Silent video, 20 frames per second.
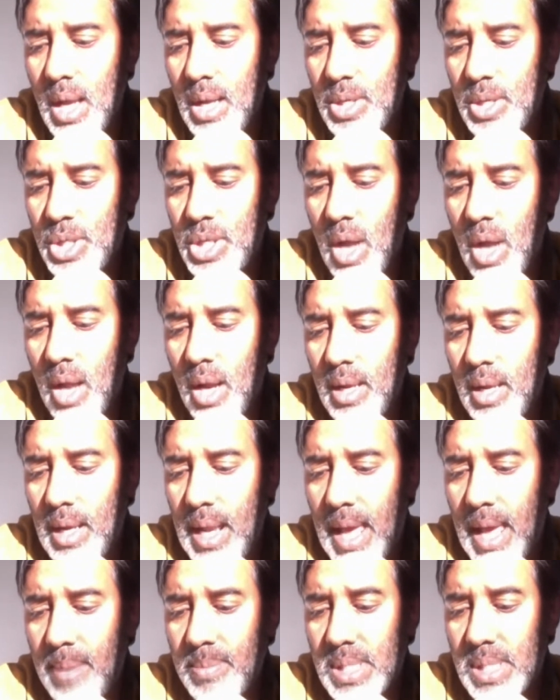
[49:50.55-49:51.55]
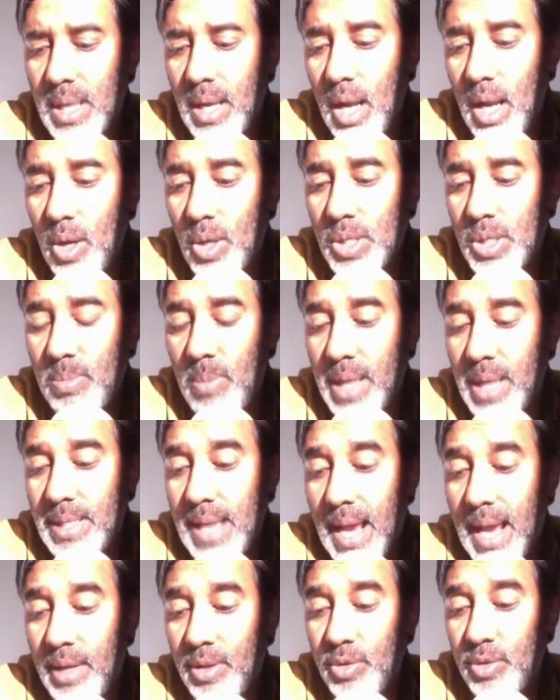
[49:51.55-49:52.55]
Charlotte Lamb said, I lost my
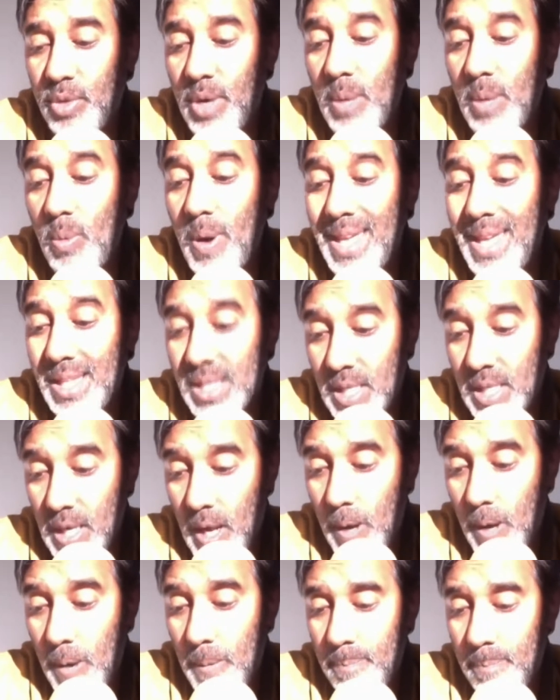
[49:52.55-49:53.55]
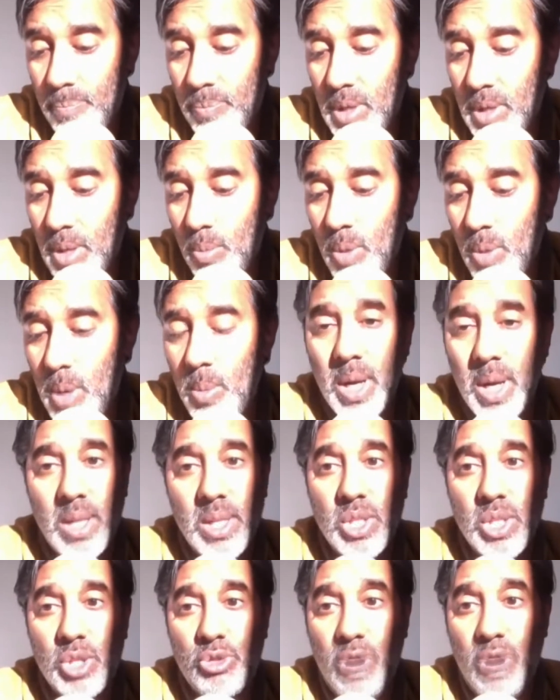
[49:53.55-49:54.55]
dad 3 weeks ago and we were
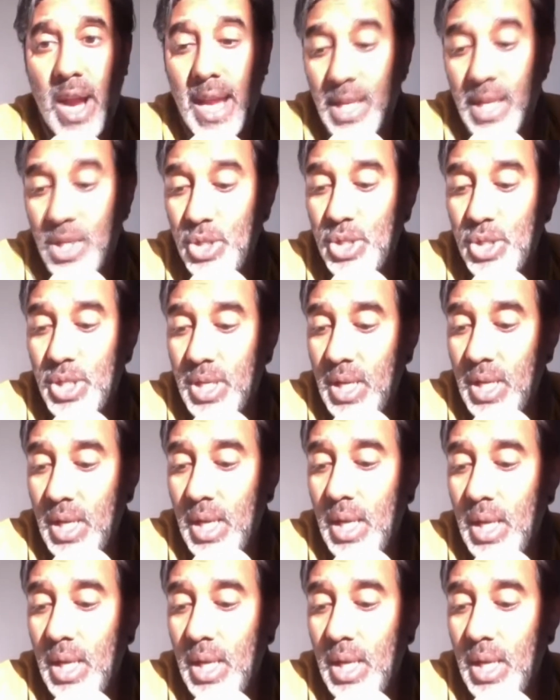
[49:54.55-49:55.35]
estranged.